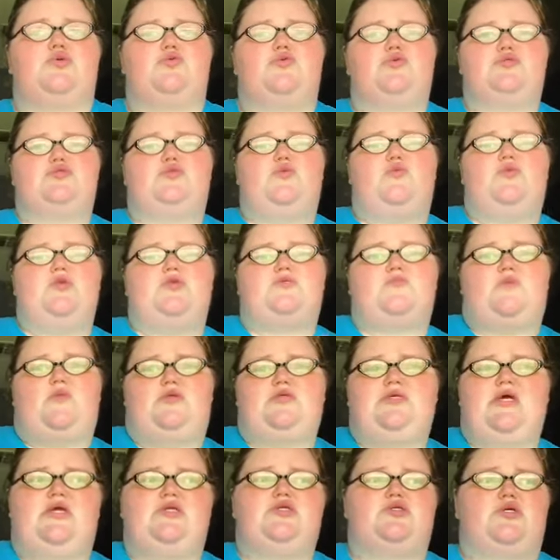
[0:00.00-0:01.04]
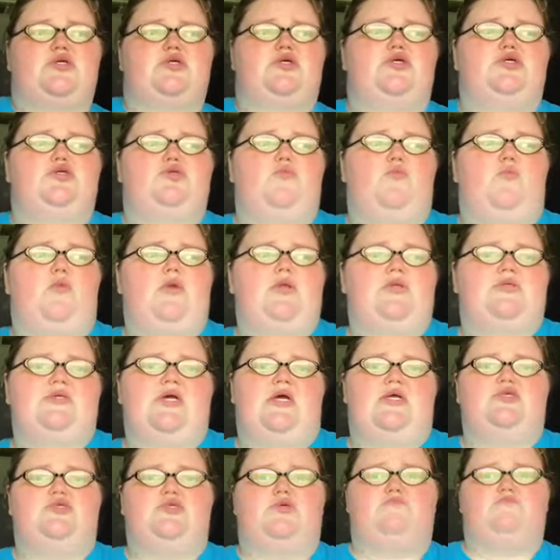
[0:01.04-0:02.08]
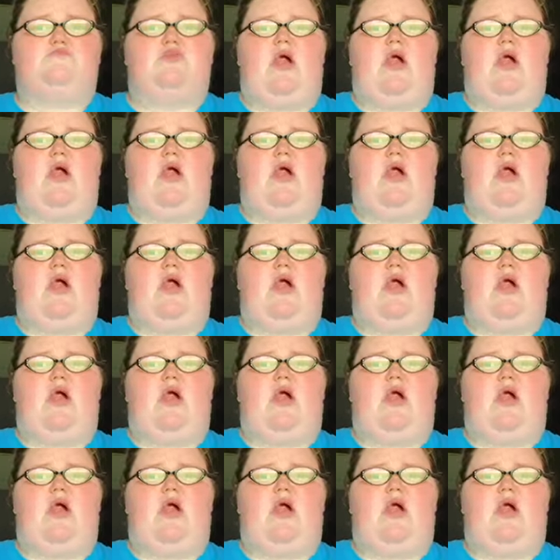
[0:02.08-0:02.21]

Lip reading: You're just doing this for attention because you want attention.